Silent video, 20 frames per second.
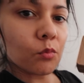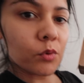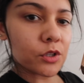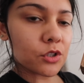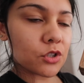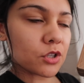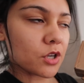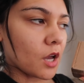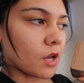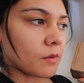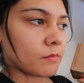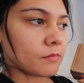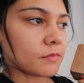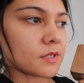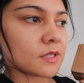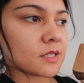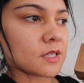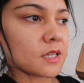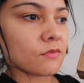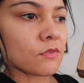in which
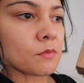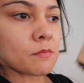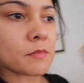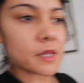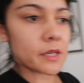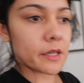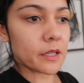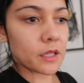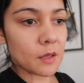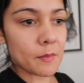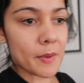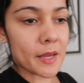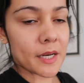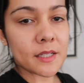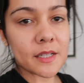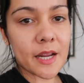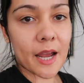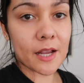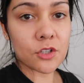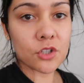Steve immediately made a
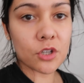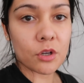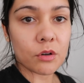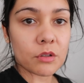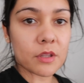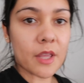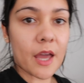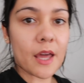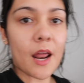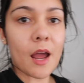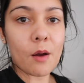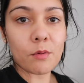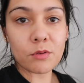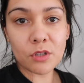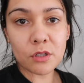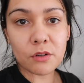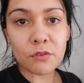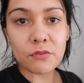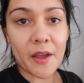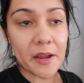dad joke that I was
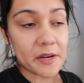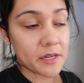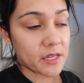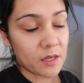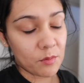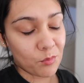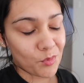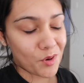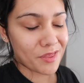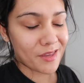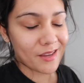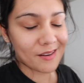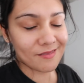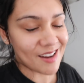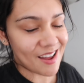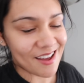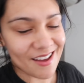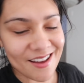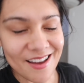gonna find him with it.